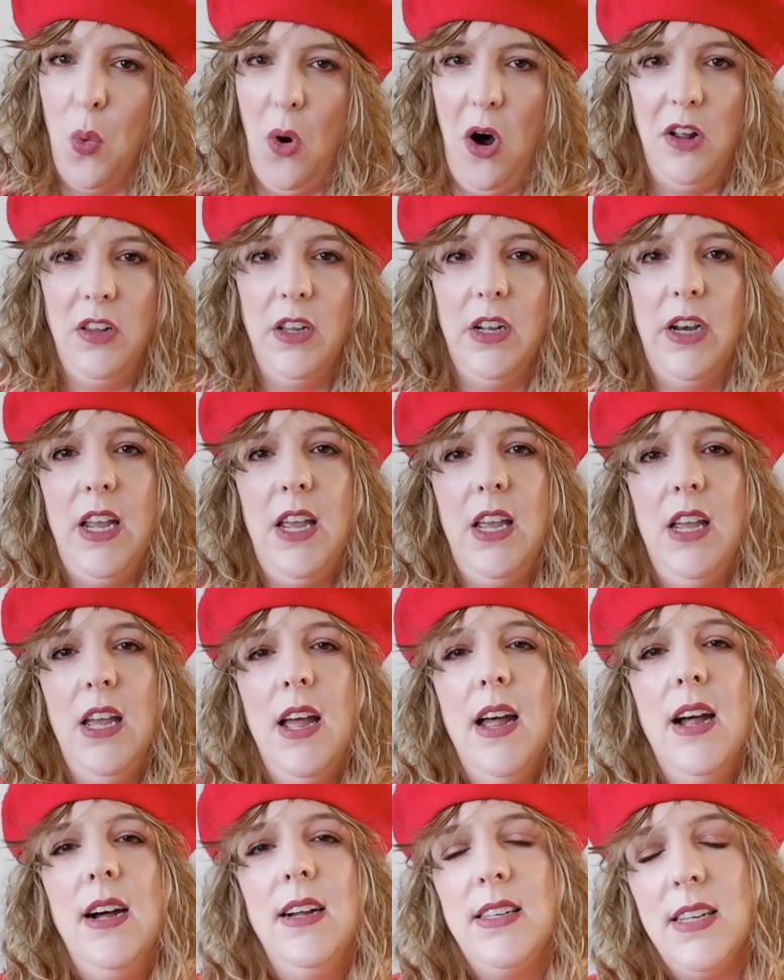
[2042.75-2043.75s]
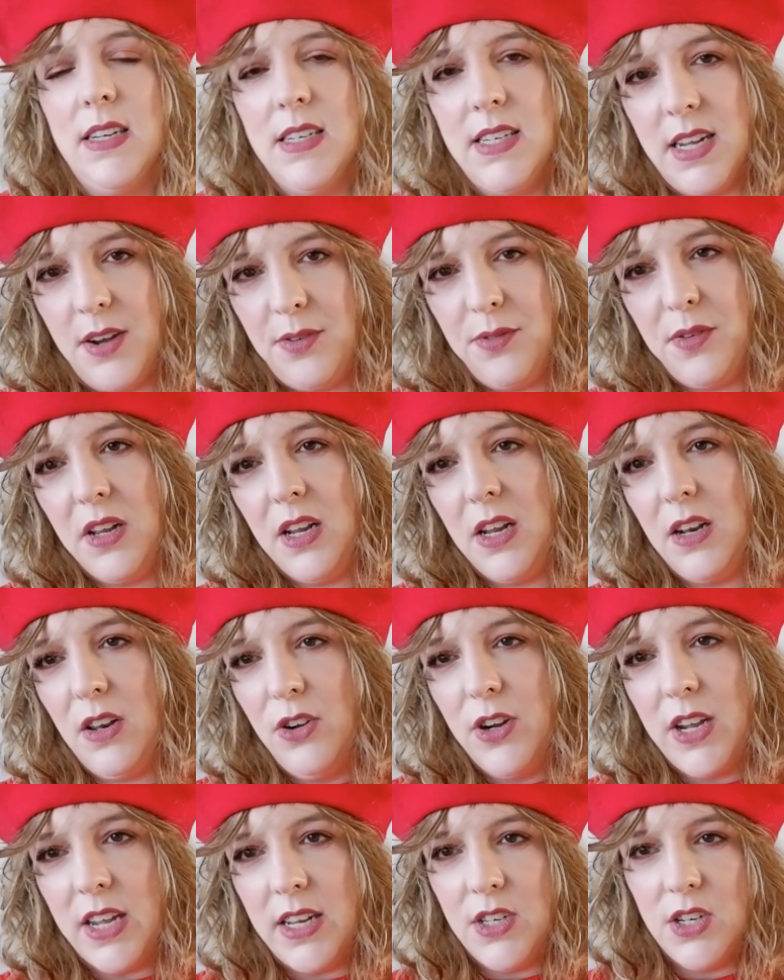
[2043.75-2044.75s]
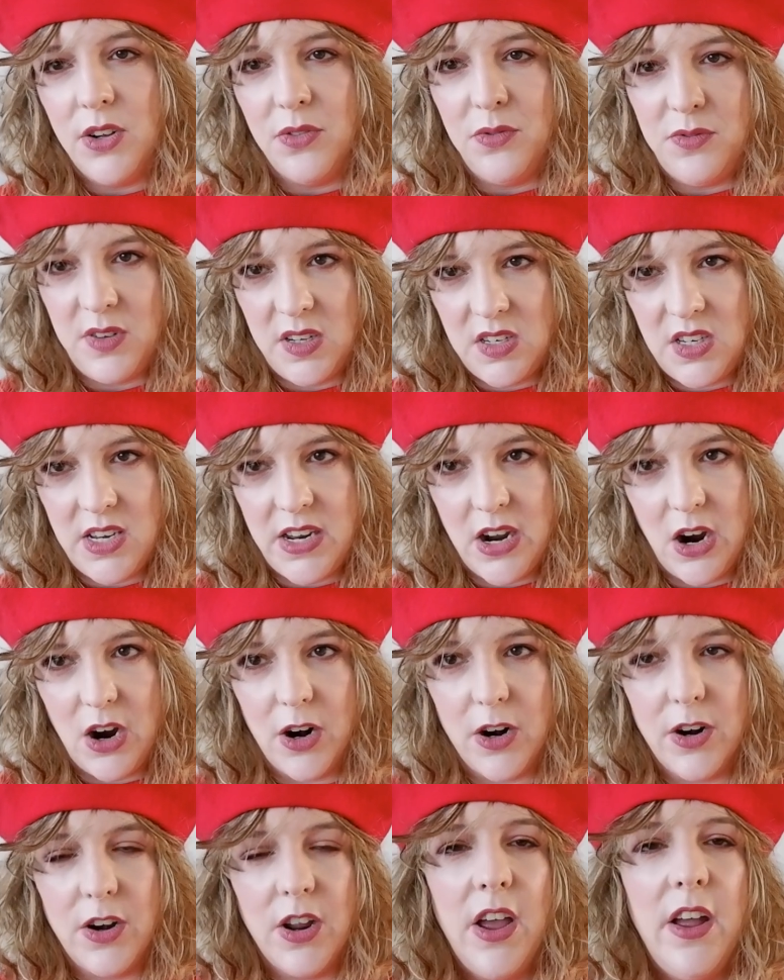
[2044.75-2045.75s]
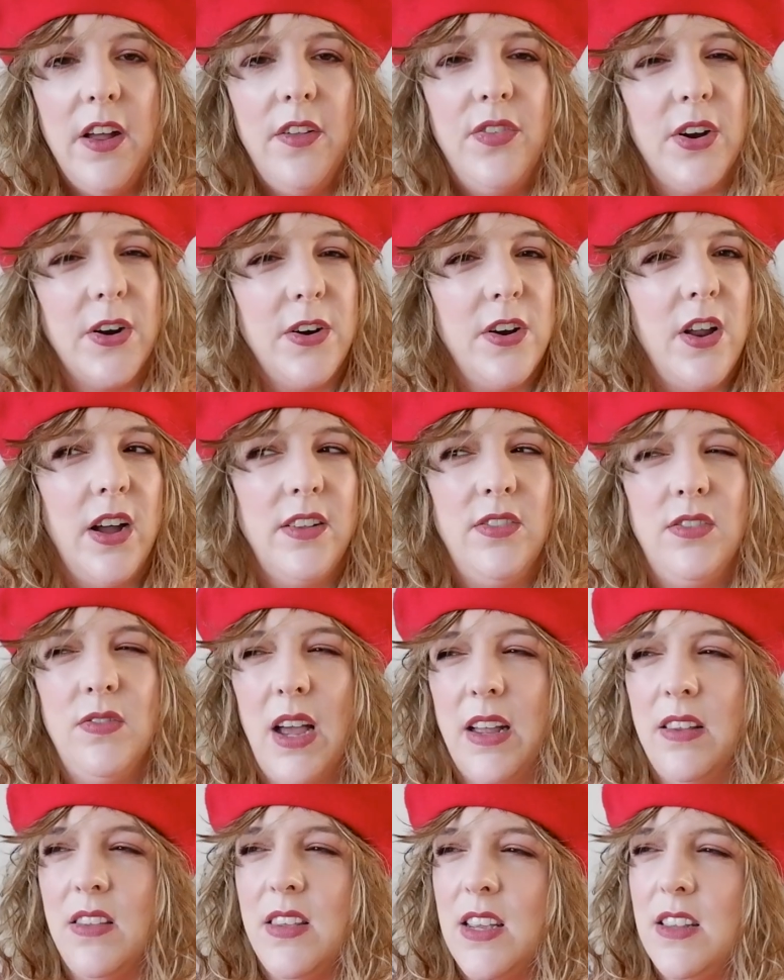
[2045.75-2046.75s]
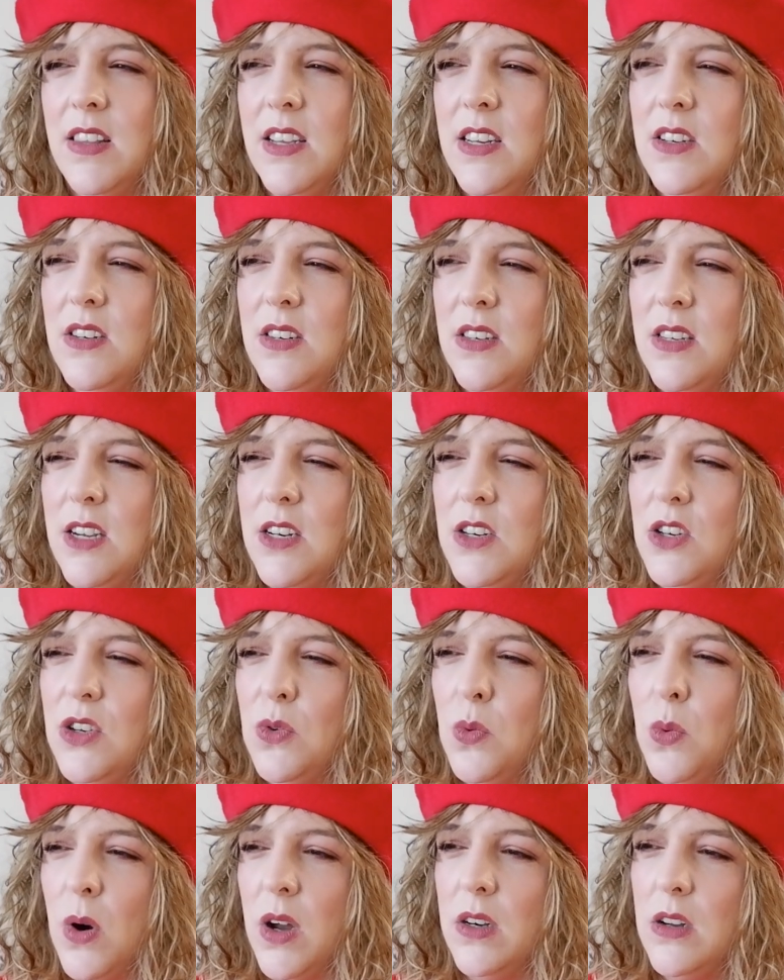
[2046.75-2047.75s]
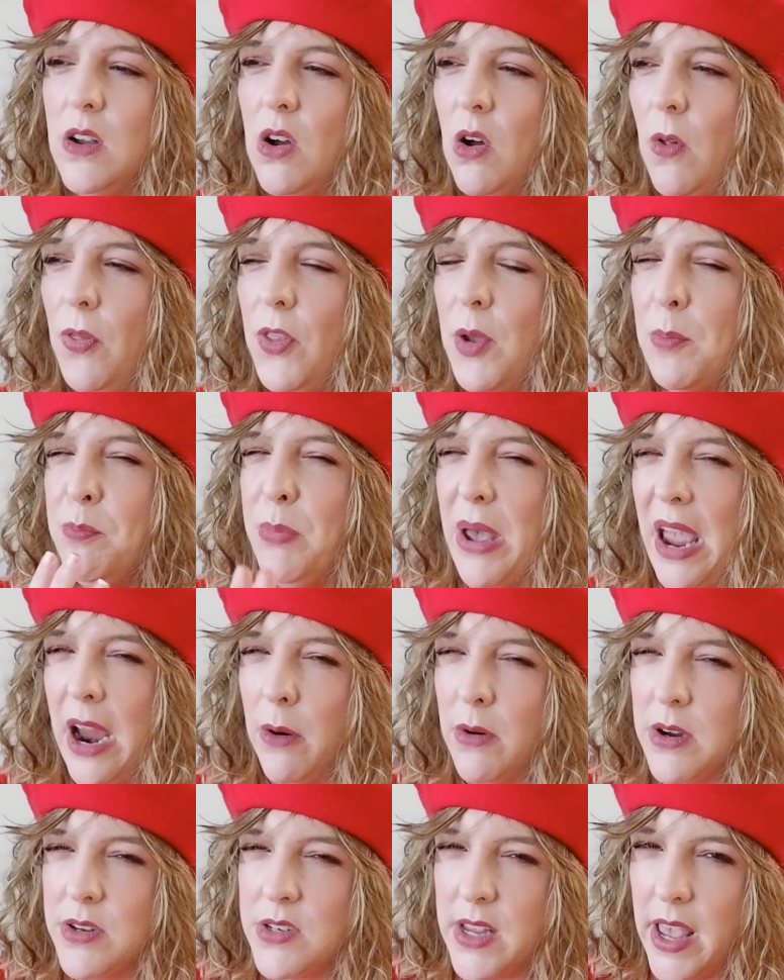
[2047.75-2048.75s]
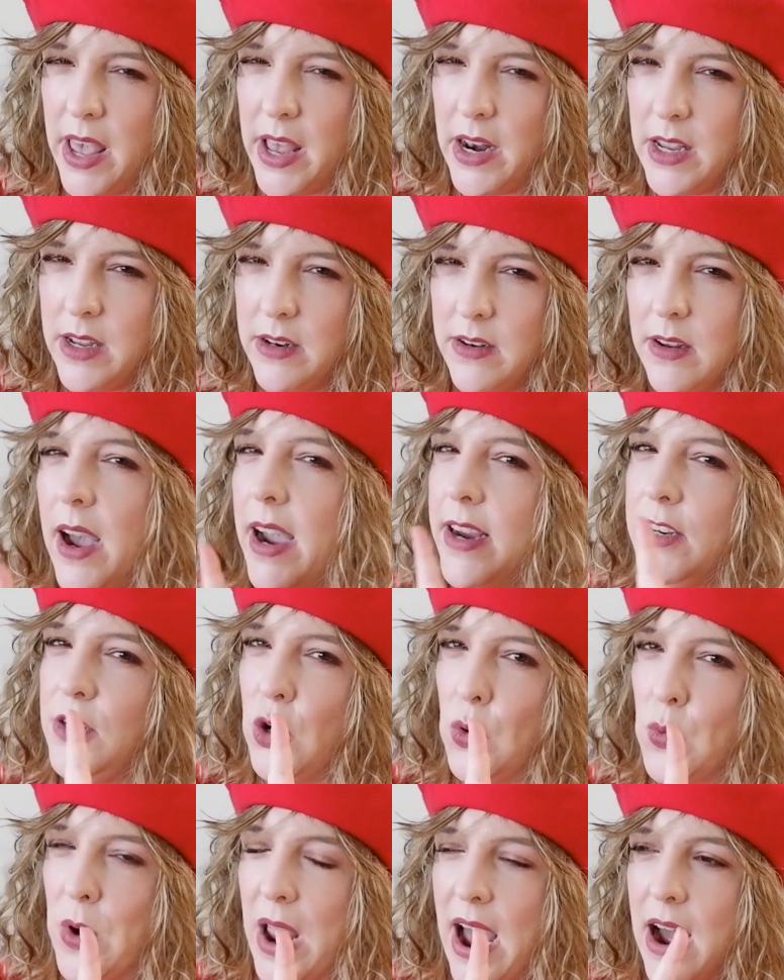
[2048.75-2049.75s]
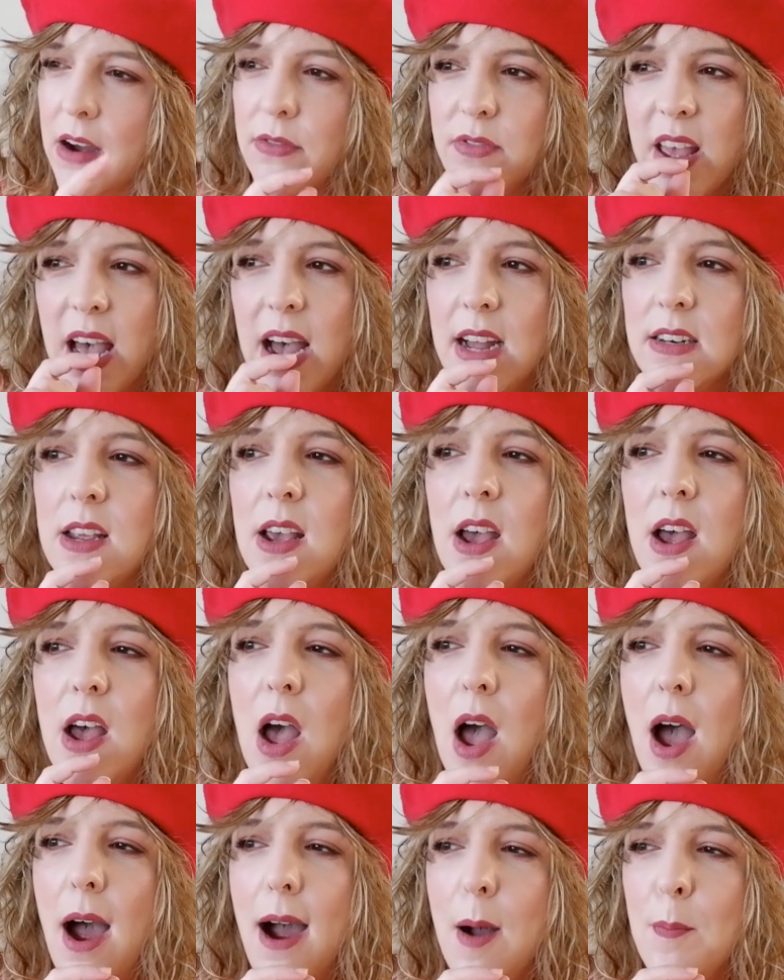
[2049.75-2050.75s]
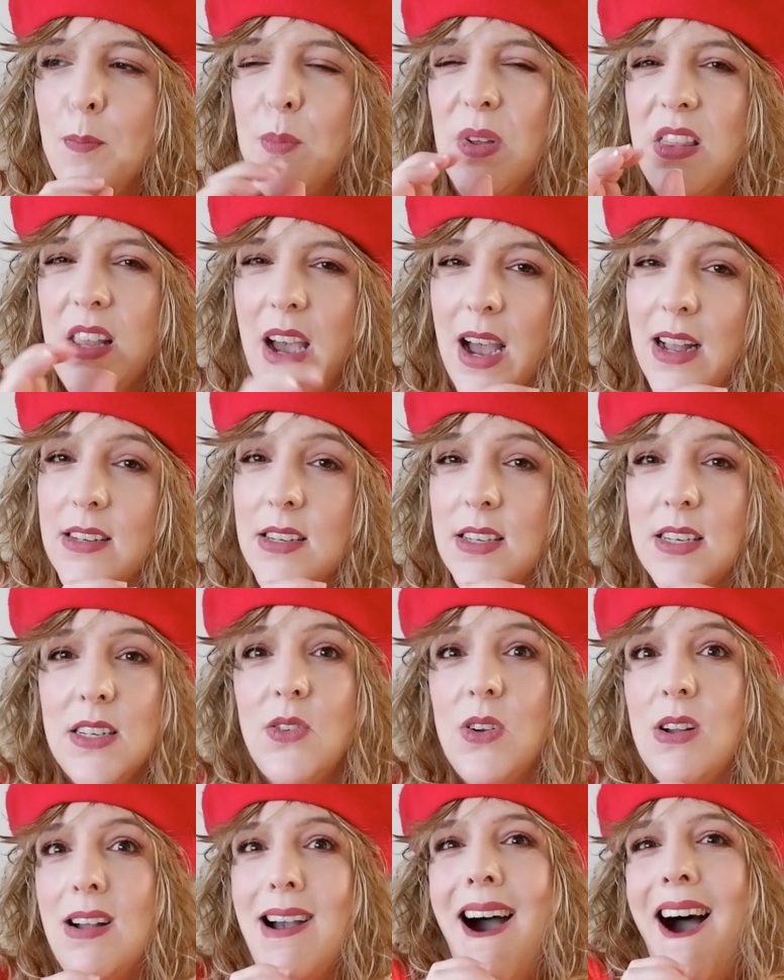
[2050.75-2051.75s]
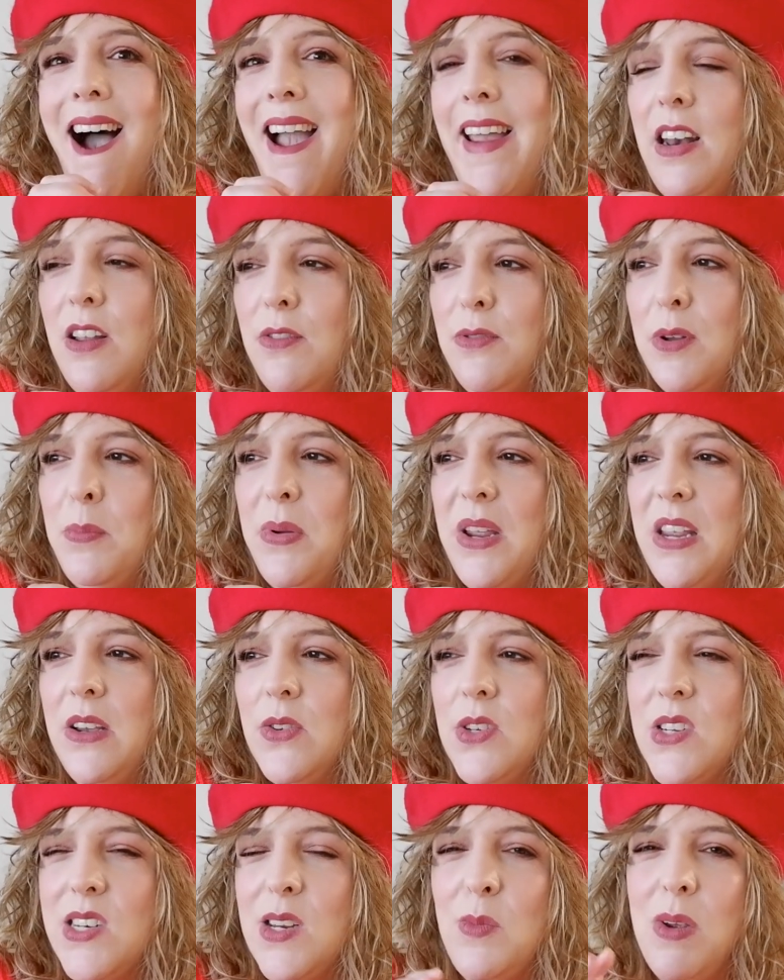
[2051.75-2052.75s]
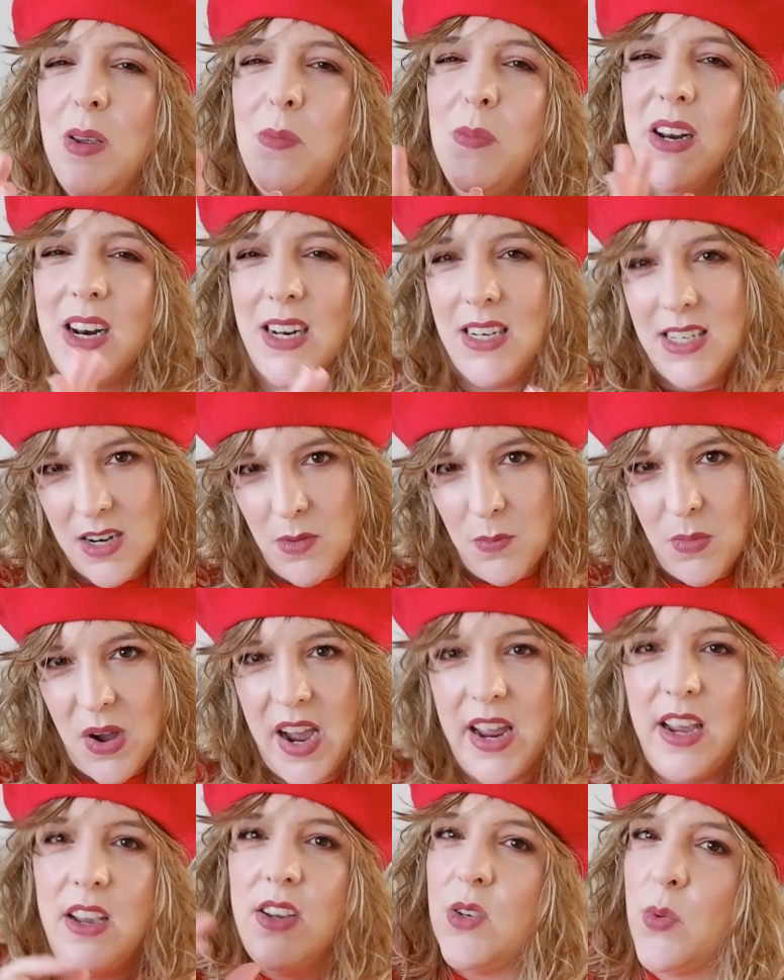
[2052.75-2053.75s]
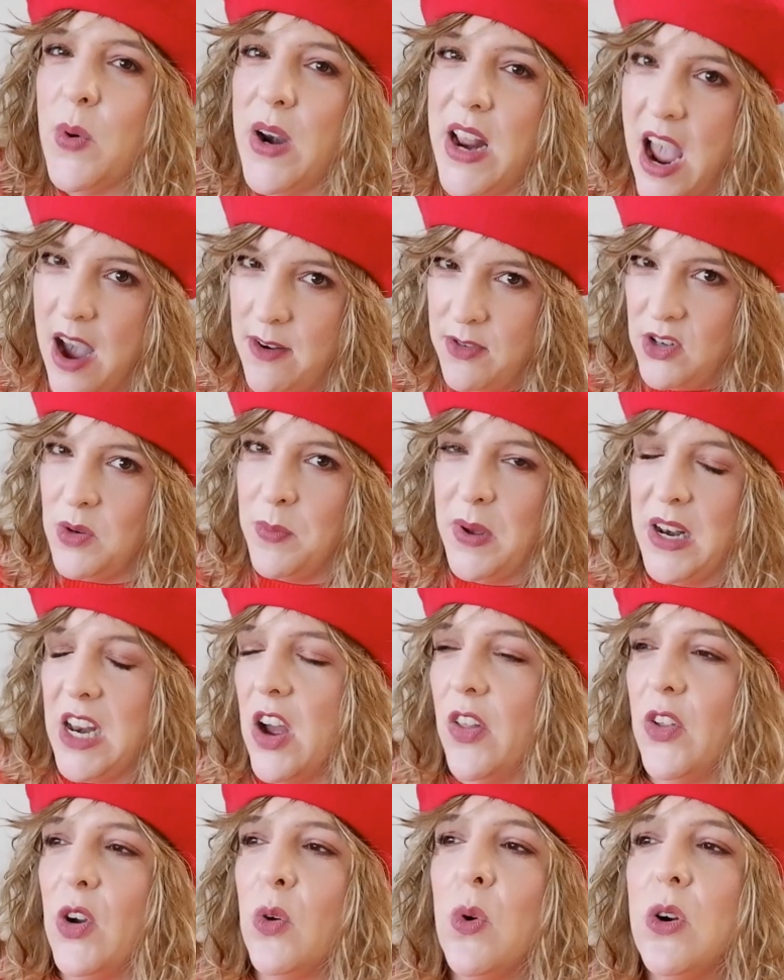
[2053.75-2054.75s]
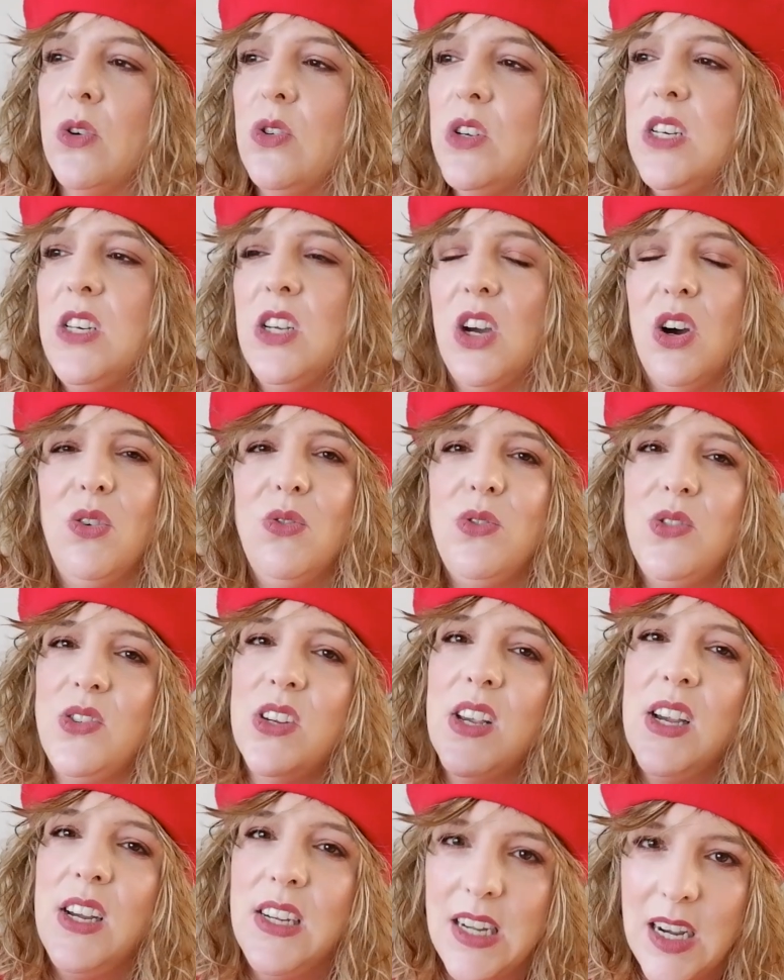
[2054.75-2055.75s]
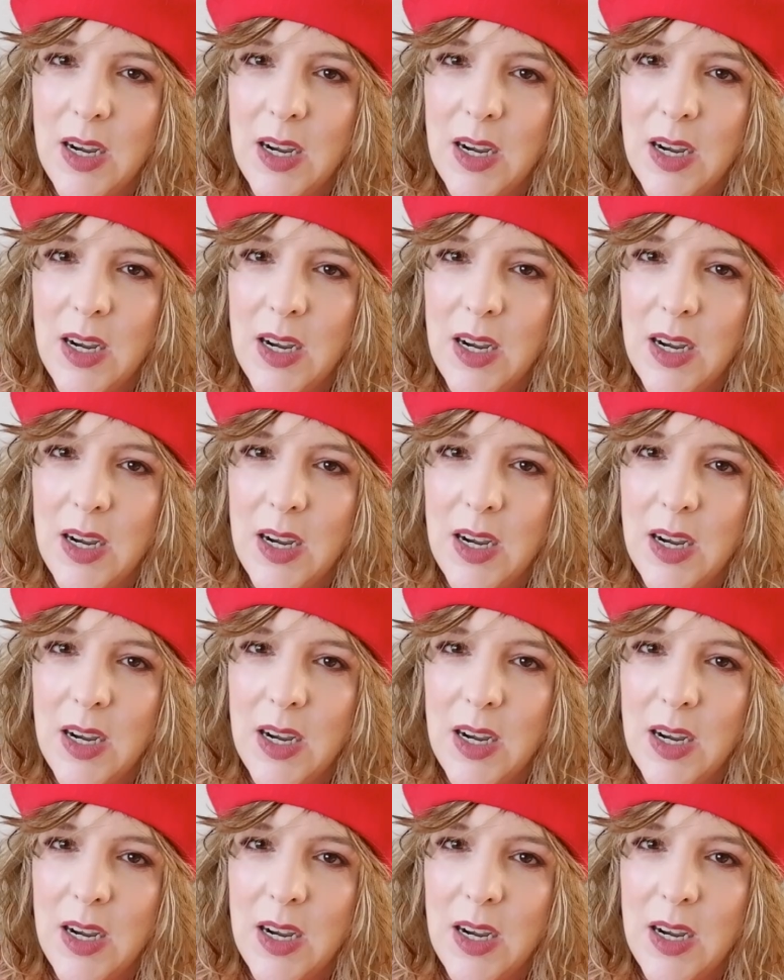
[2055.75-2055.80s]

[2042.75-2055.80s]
quality, then definitely look into Viseart. They're not, I think they do one called the Paris Edit. I don't have that, but that still kind of appeals to me, but I didn't buy it because I already have so many other rosy tones.